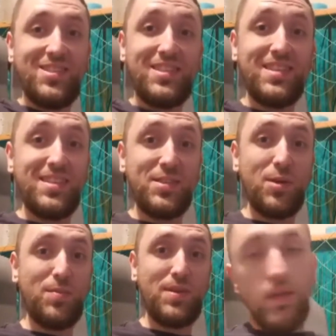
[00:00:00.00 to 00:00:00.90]
so let's get this
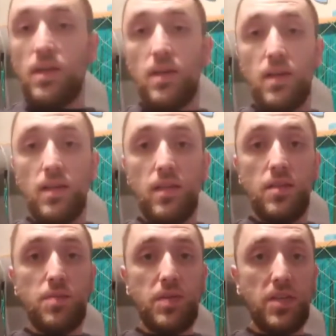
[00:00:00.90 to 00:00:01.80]
open.
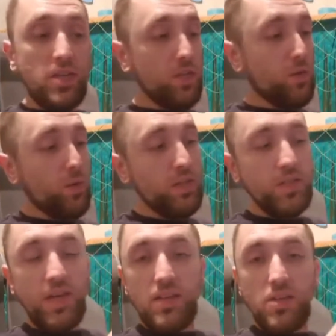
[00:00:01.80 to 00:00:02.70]
This particular
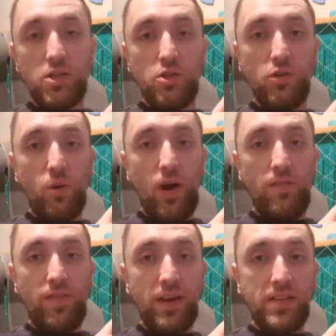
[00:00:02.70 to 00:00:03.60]
one's got the True
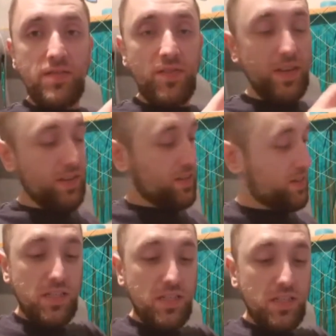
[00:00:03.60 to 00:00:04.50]
FX
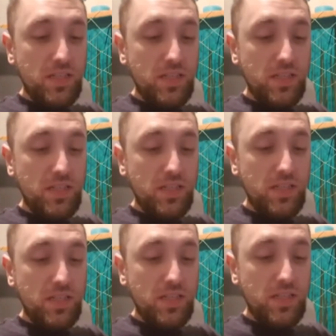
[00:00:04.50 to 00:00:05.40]
face. Alright, so
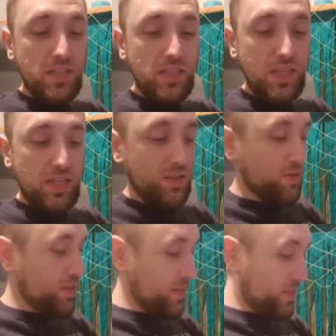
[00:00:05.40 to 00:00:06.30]
first the
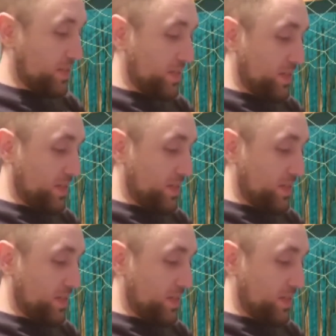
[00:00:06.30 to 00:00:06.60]
accessories.